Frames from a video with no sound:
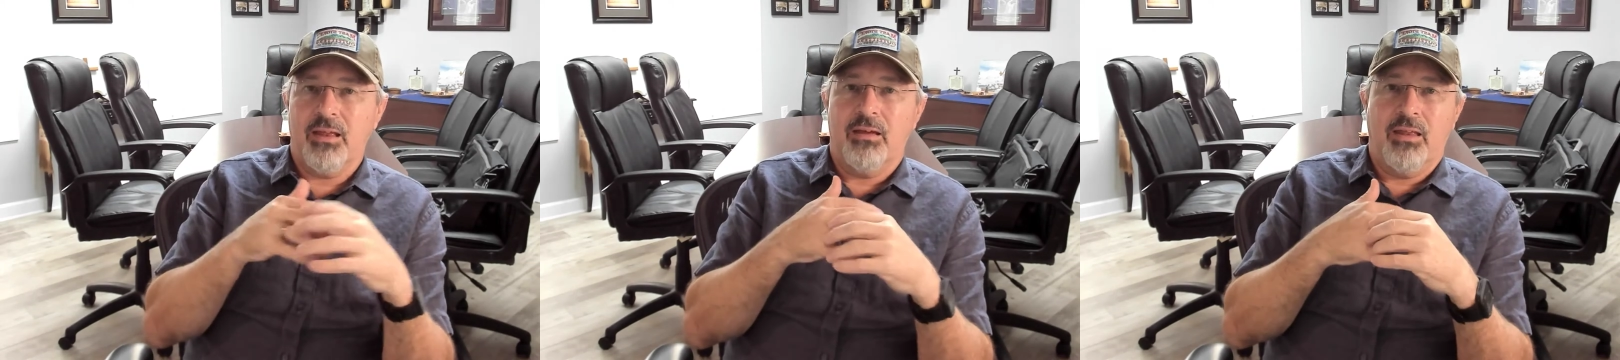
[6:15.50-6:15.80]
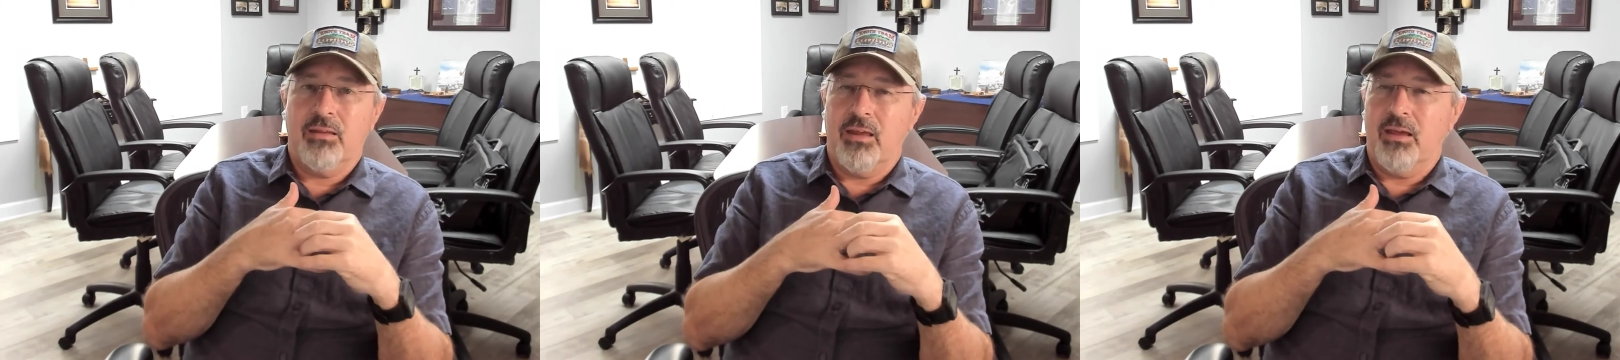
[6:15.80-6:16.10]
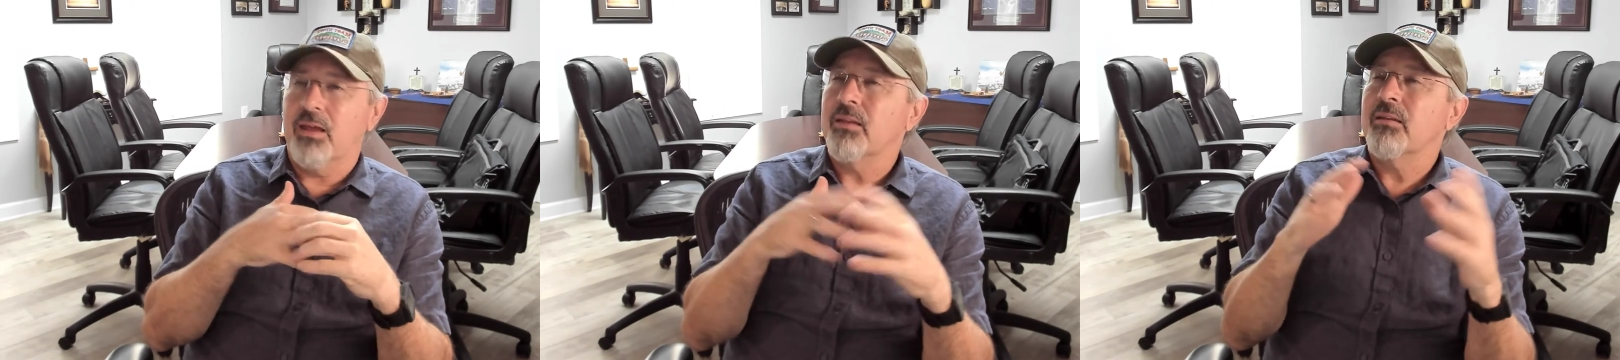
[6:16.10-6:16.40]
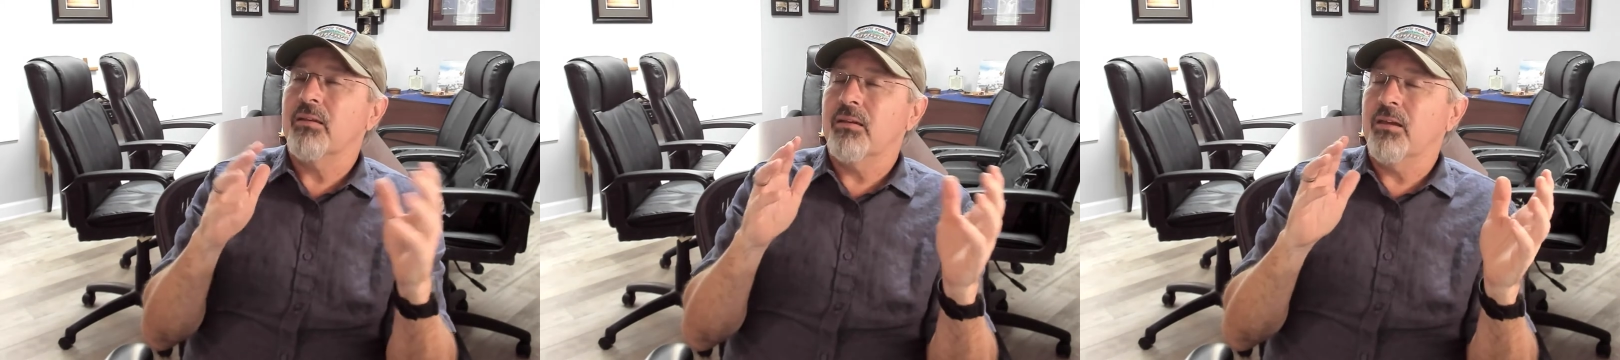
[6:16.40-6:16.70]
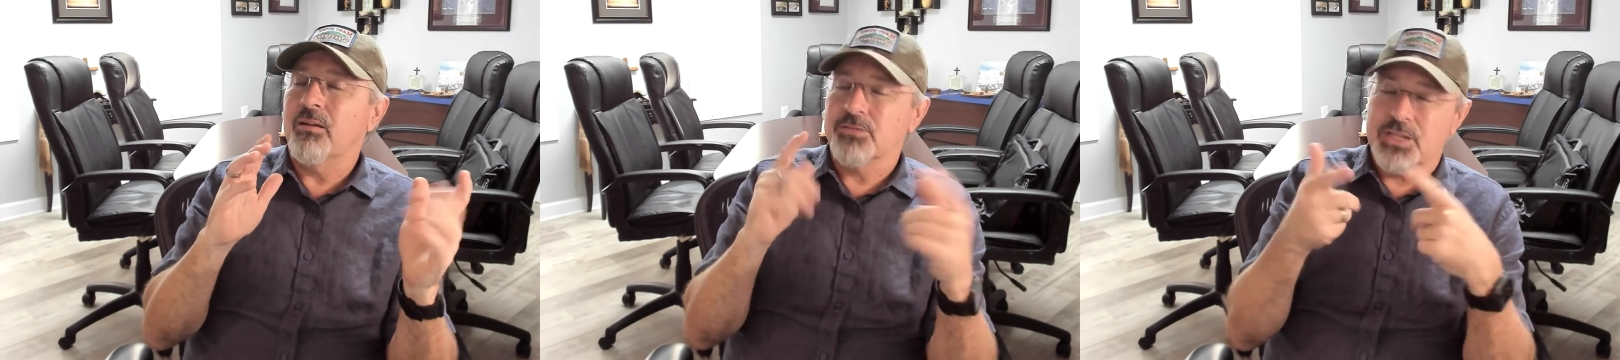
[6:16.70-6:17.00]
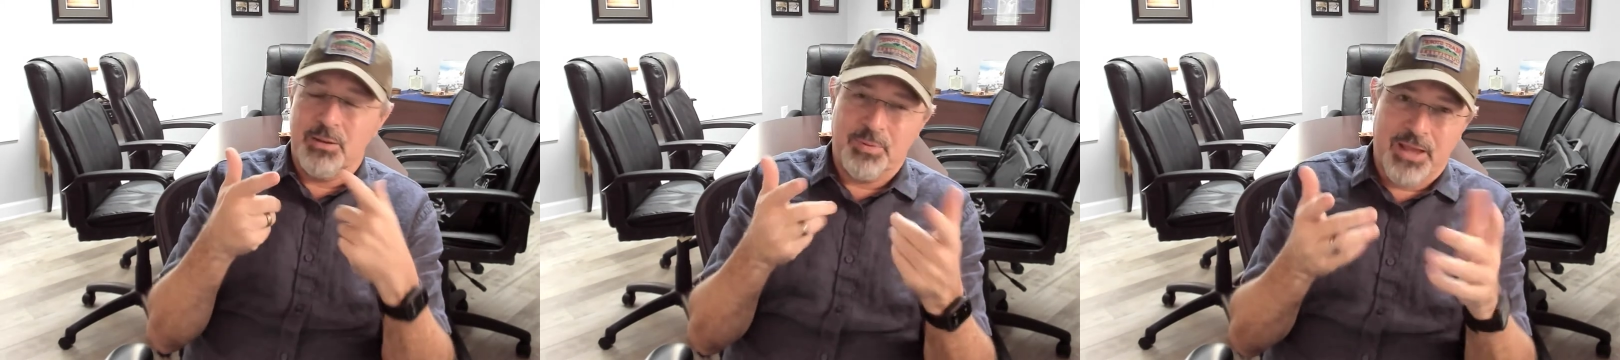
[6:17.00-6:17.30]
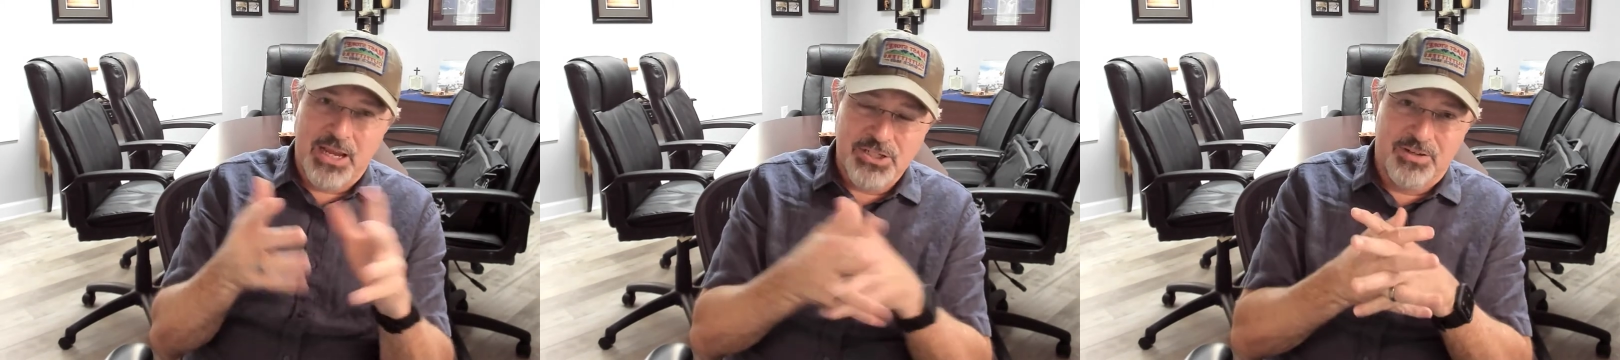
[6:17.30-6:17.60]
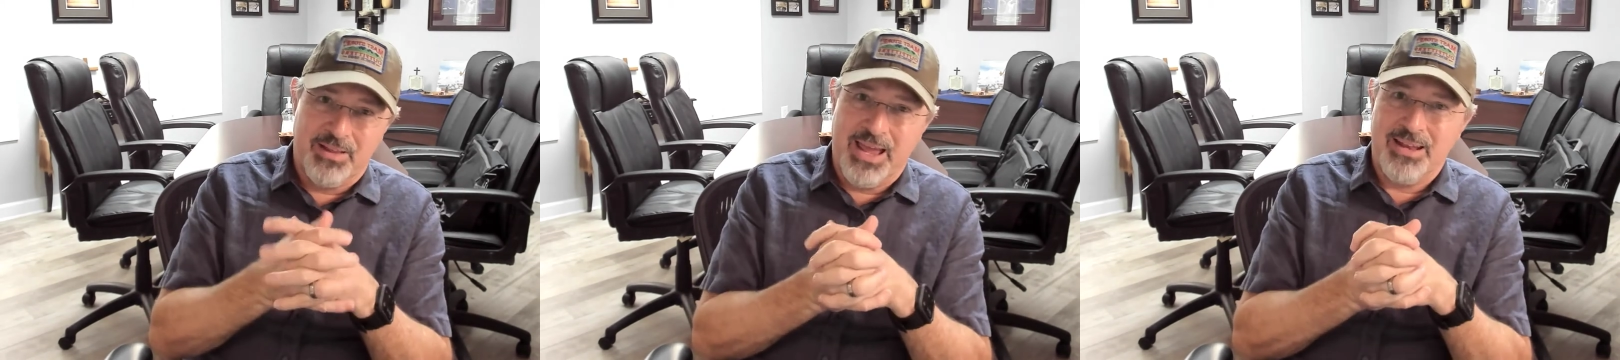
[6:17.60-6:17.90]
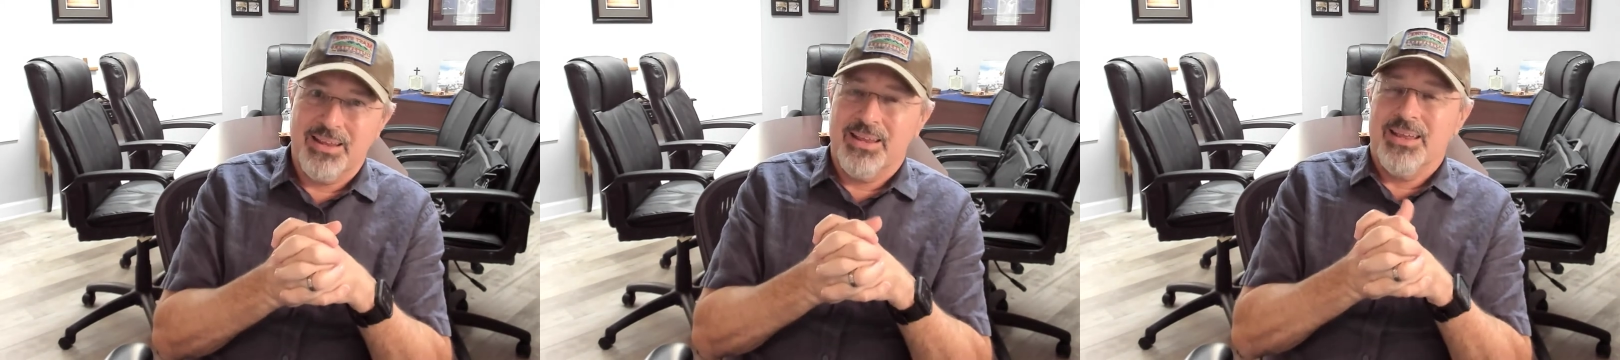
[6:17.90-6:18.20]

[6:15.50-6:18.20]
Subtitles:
And here's an implication of that.